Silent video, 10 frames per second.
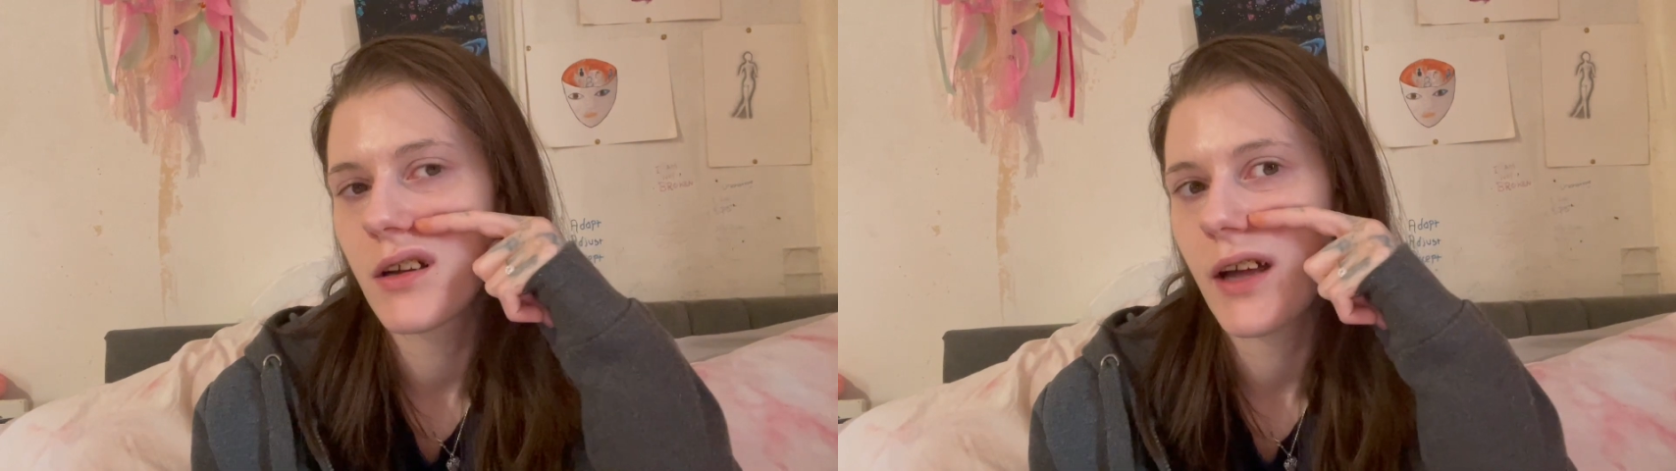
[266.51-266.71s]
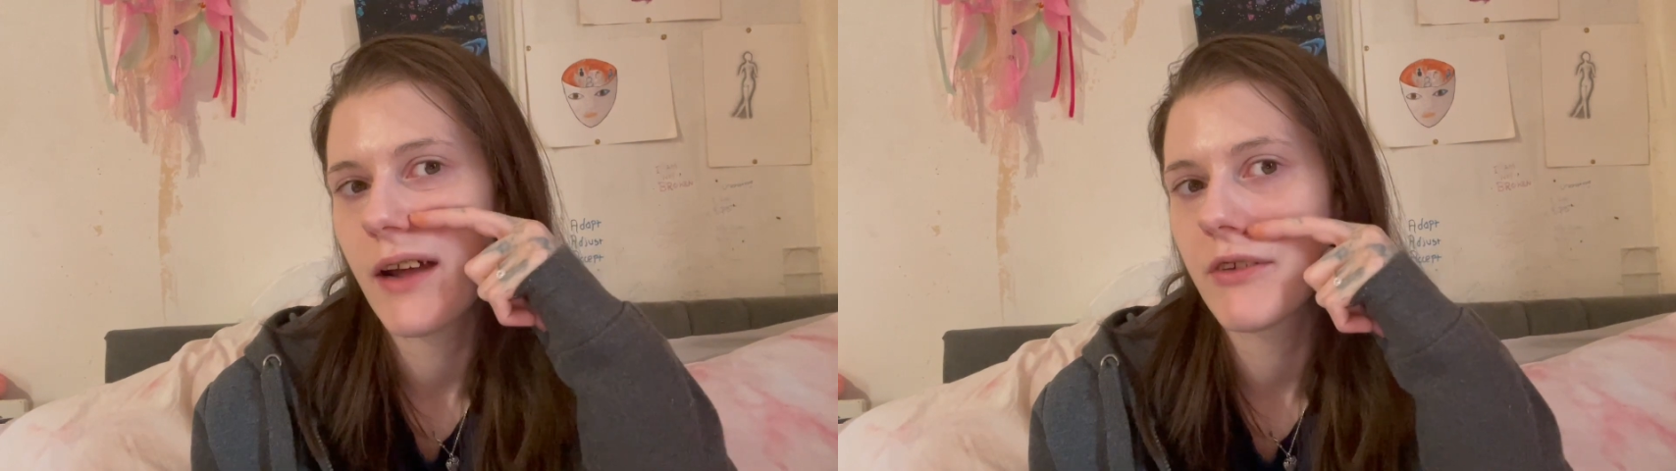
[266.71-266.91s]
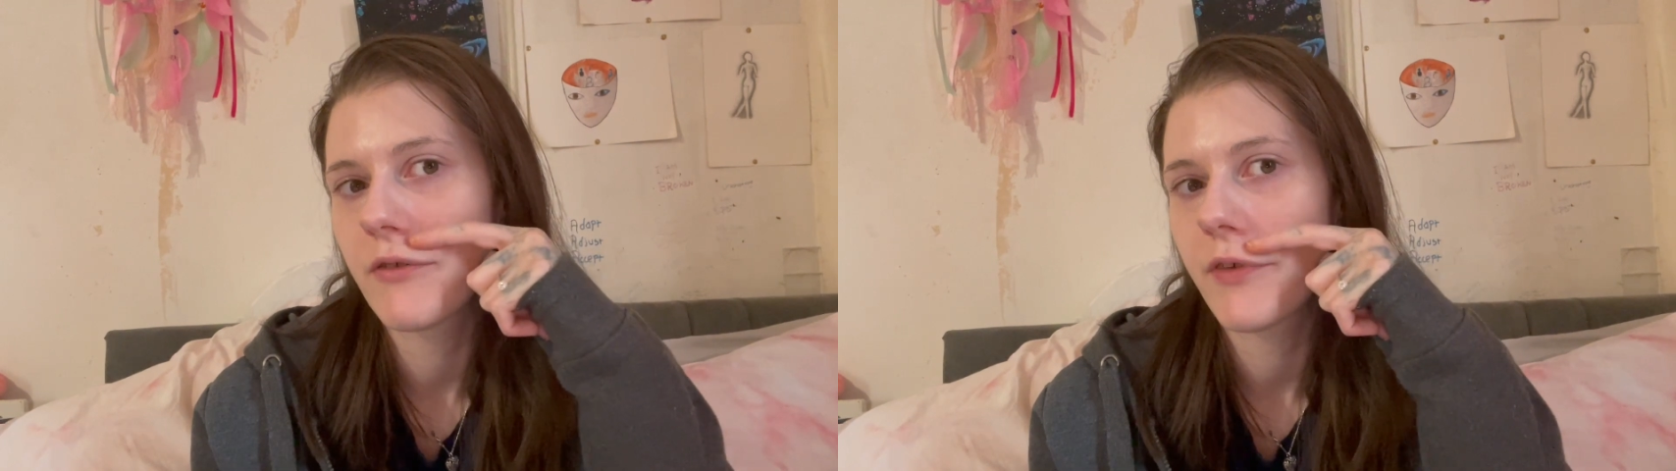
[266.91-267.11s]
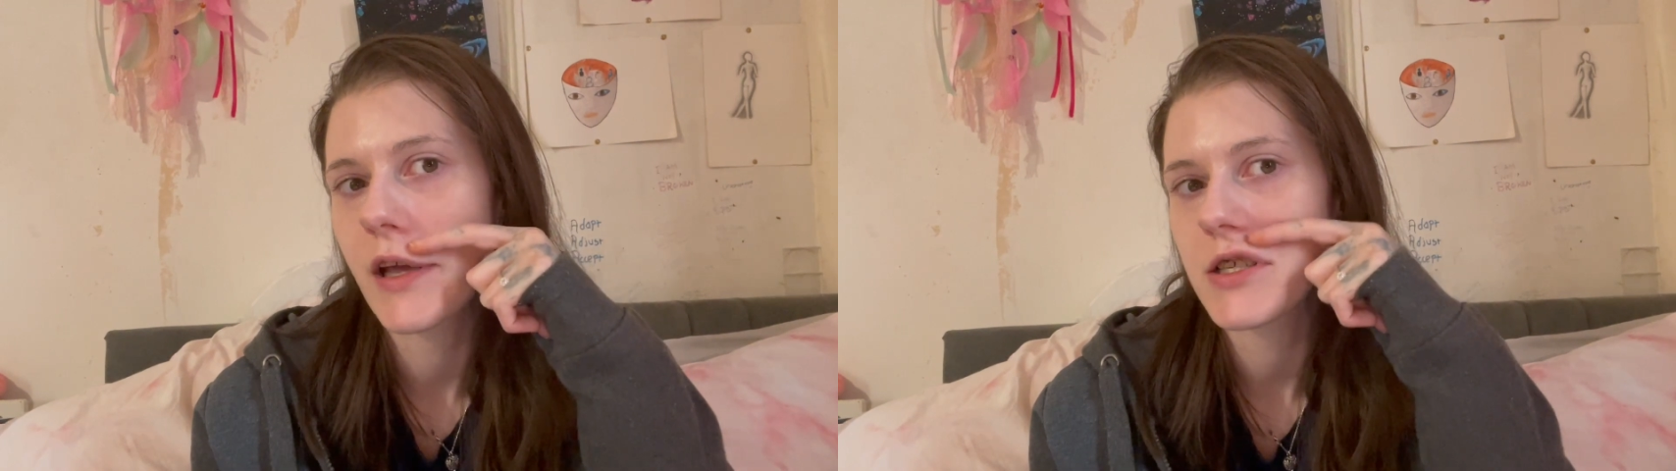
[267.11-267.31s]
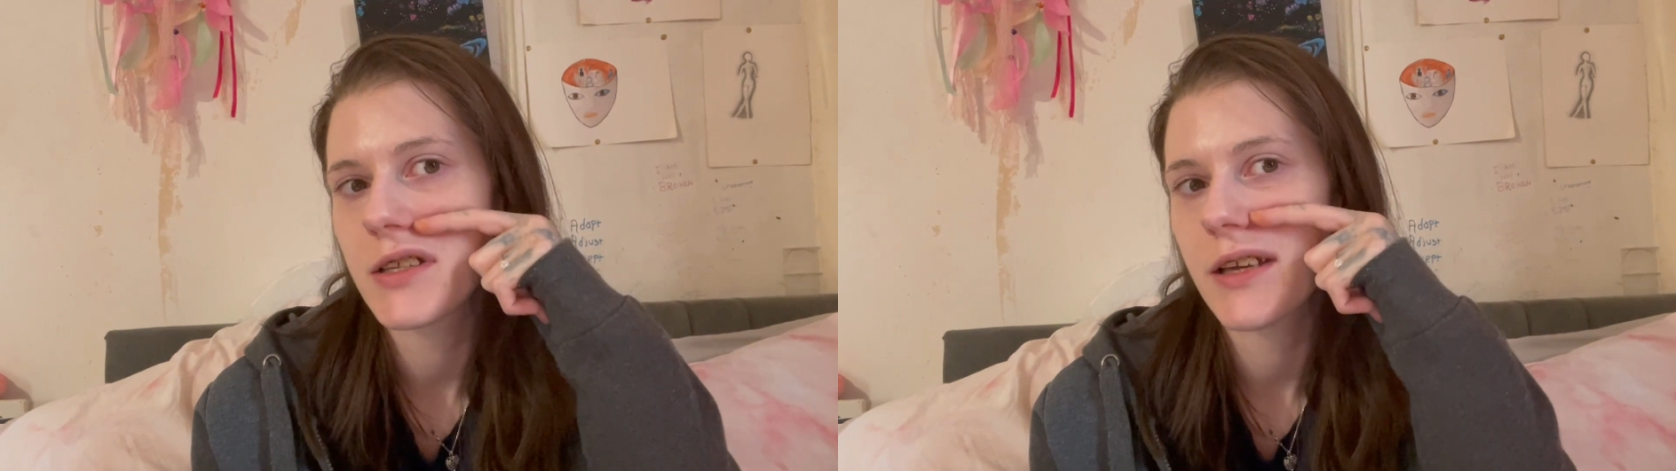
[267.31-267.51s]
I have an
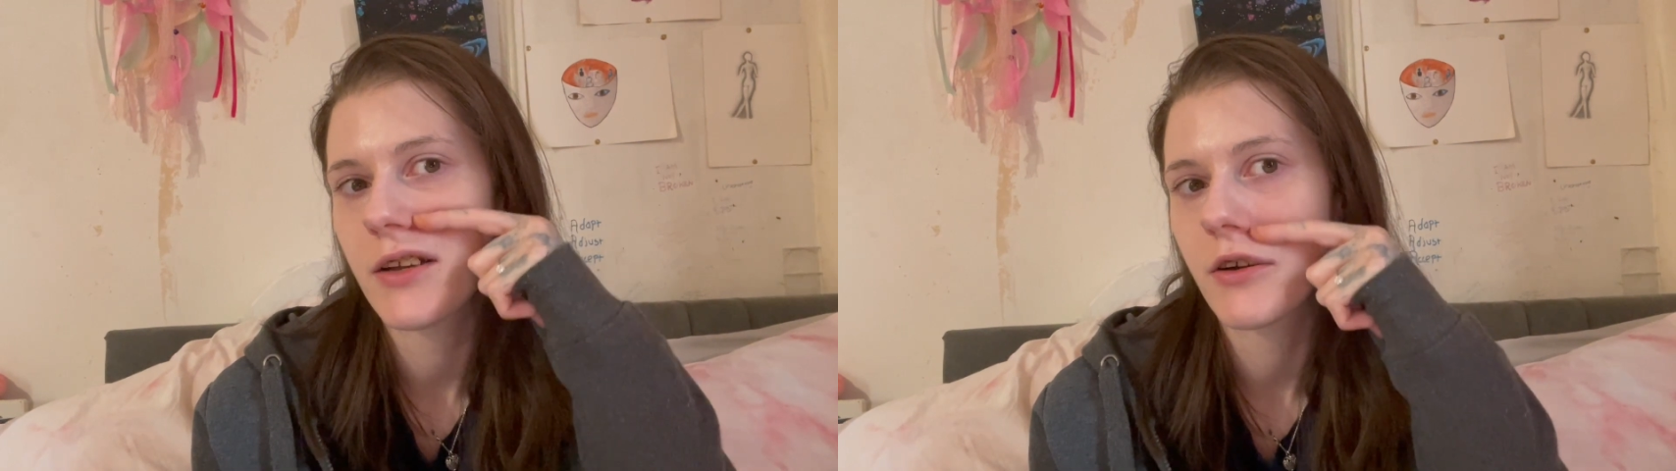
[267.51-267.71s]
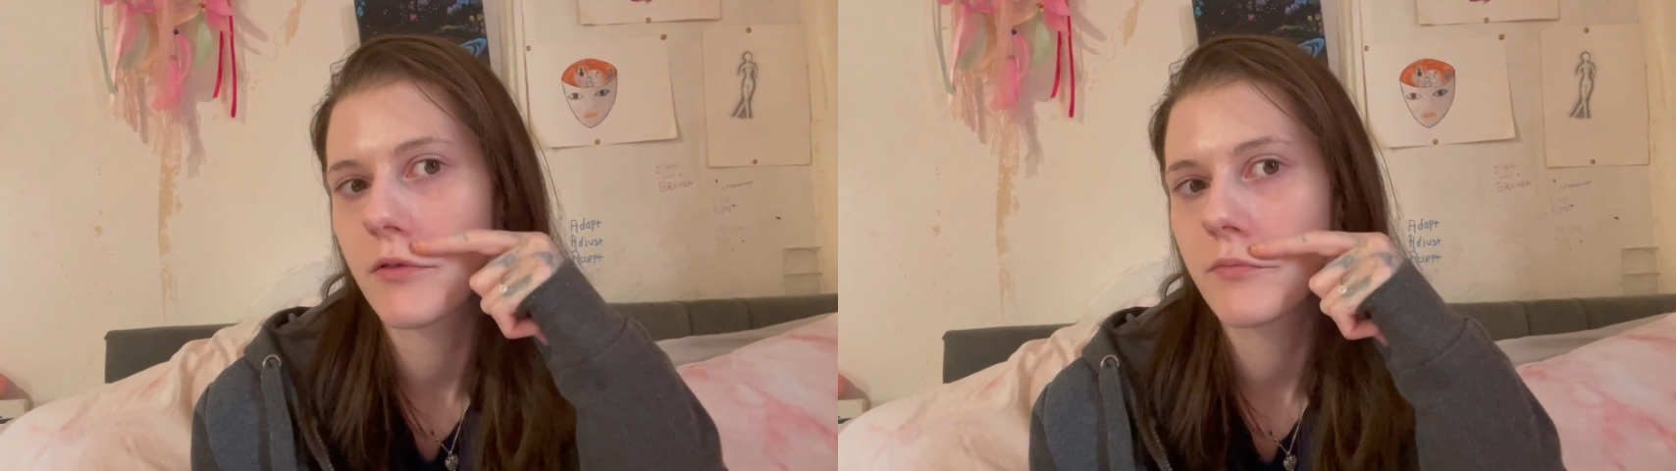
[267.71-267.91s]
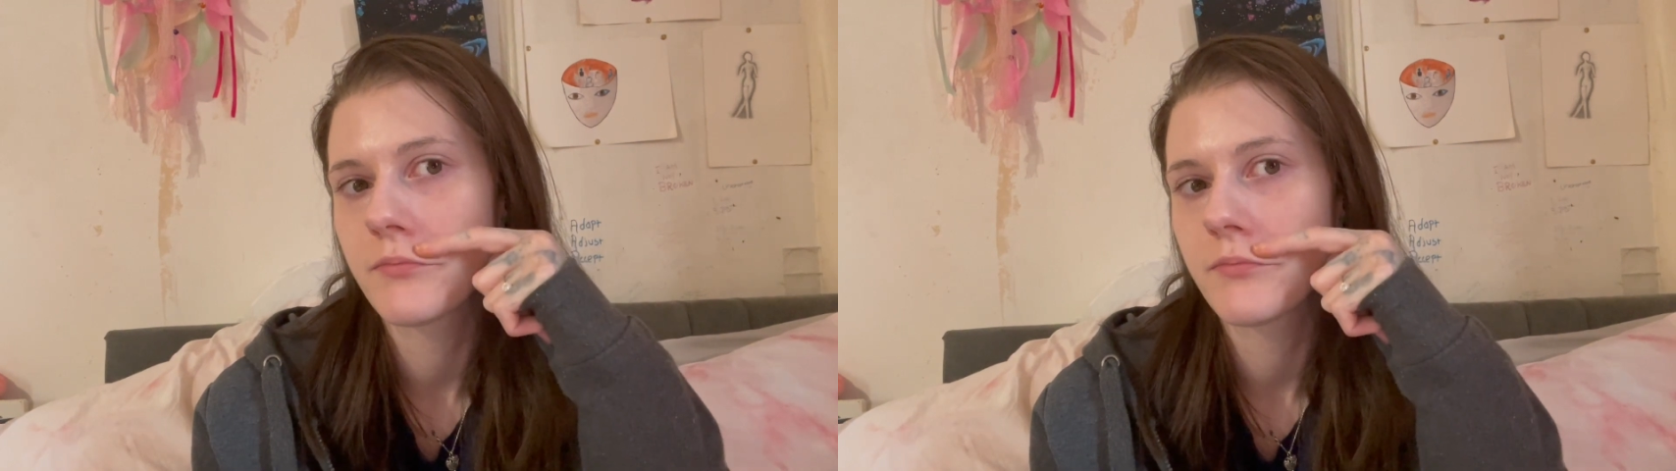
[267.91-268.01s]
infection here